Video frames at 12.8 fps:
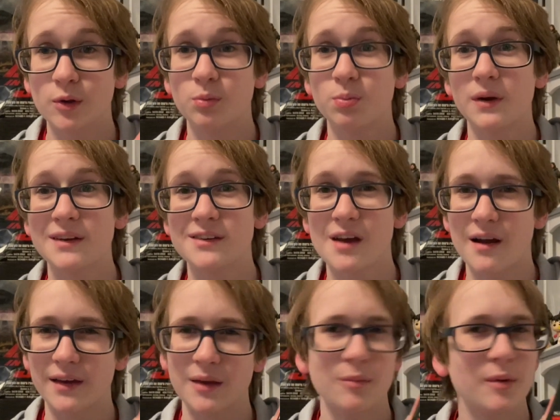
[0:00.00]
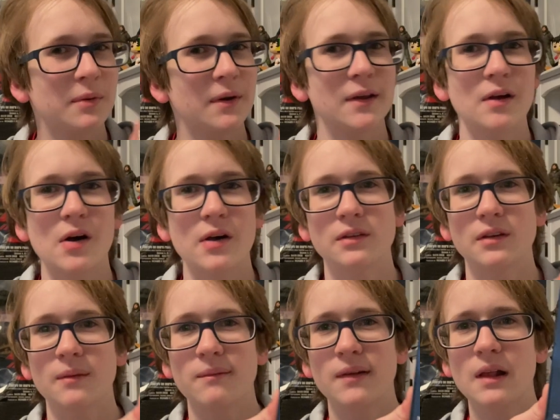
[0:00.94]
pretty shocking, but pretty awesome.
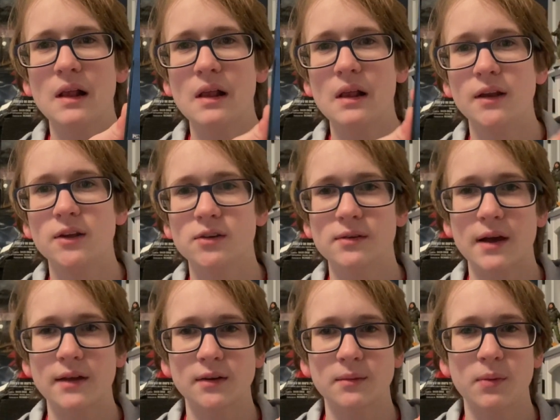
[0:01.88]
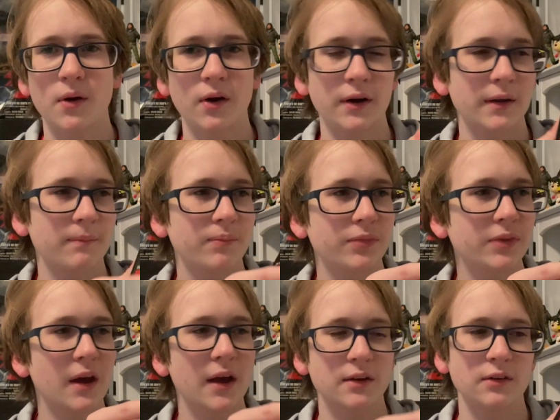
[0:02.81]
Jurassic Park,
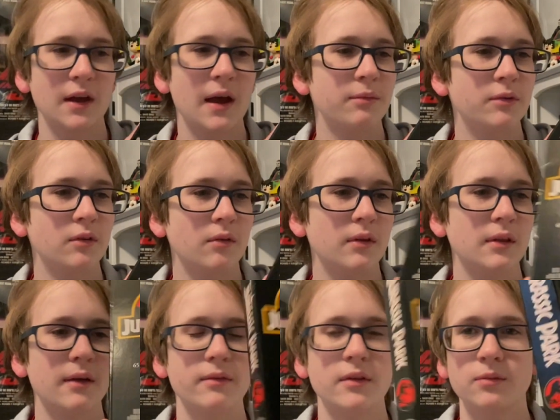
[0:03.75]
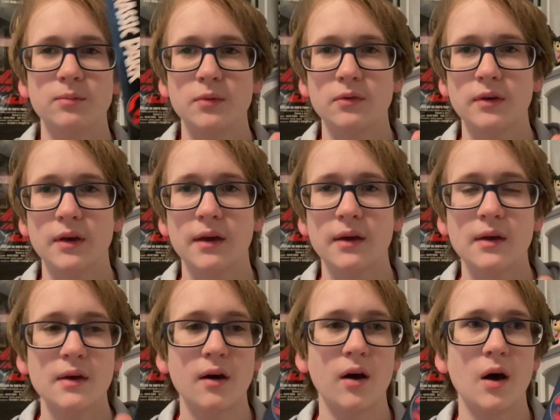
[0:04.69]
I just absolutely love this movie.
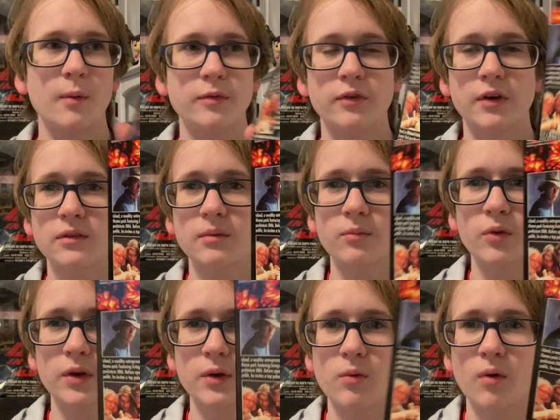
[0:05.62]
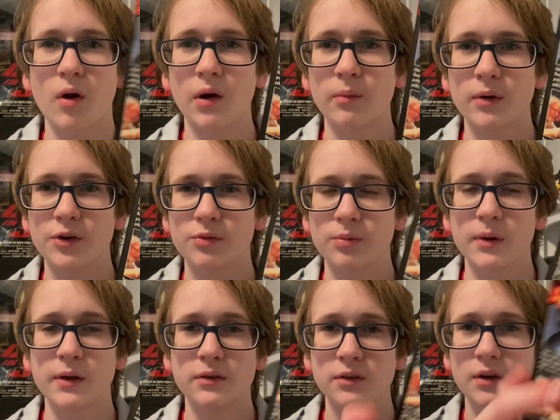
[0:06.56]
Um, you've got some really cool artwork,
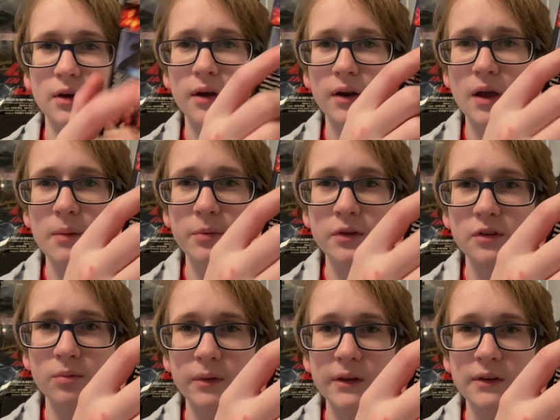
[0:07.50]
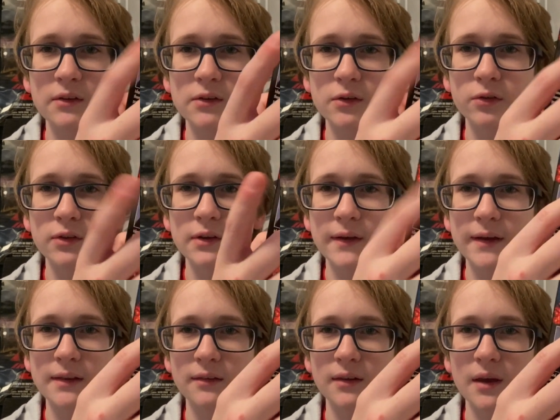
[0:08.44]
which on a couple of these releases, you'll see
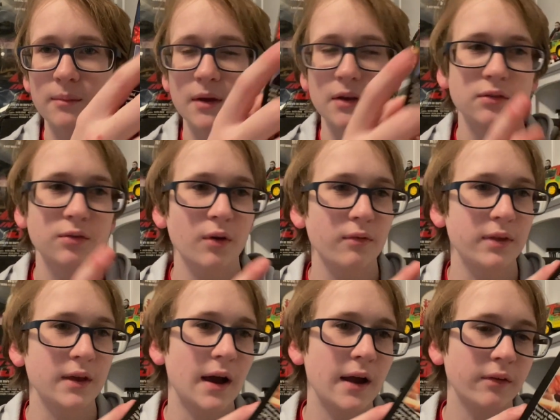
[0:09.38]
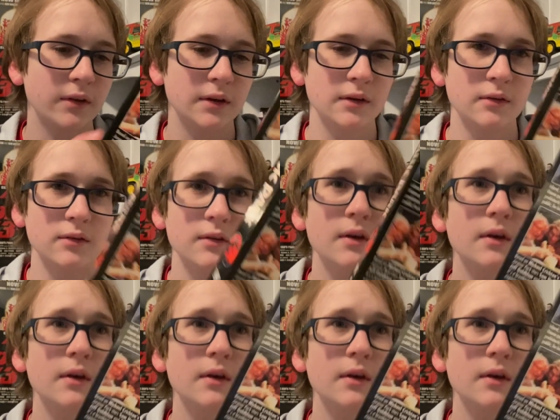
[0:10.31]
like this image of the island used,